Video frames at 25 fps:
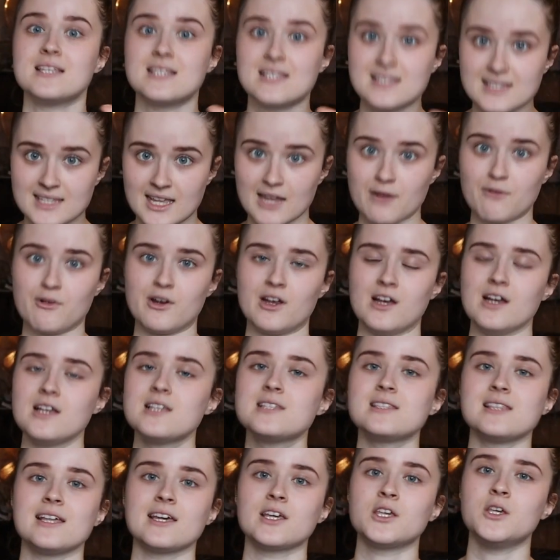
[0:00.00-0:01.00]

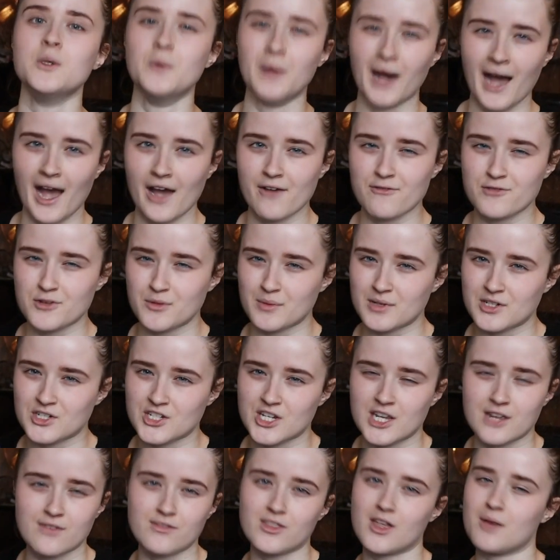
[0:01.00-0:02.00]
serious, like you have to
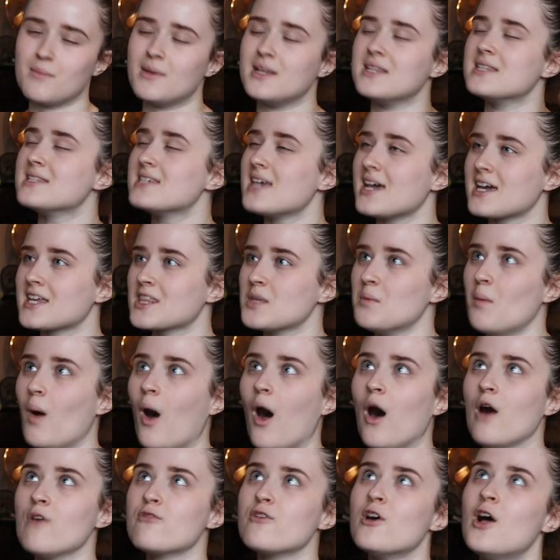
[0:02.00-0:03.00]
achieve them and tick them
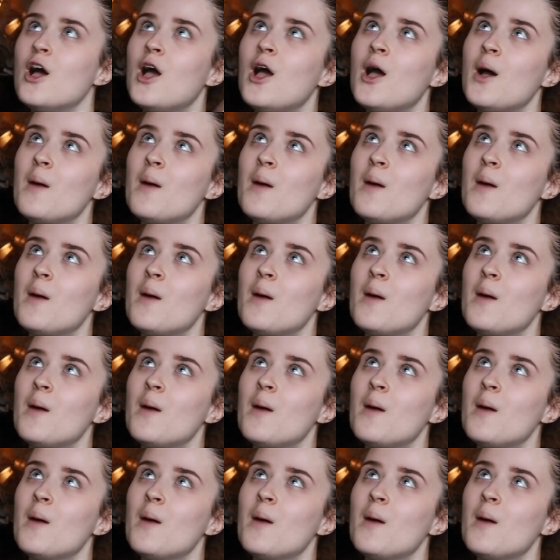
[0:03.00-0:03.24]
off,